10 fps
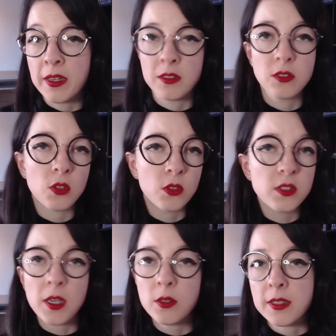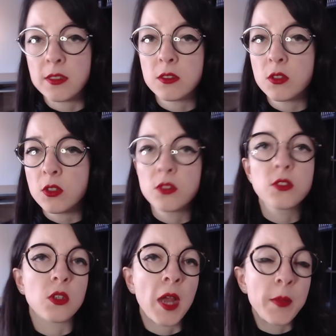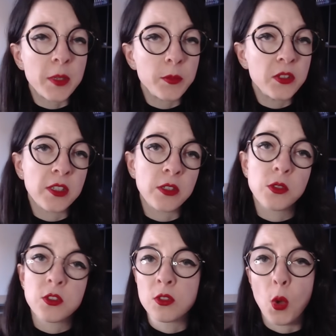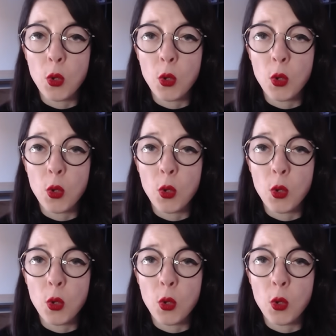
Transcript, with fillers: and it turns out that certain ceramic materials can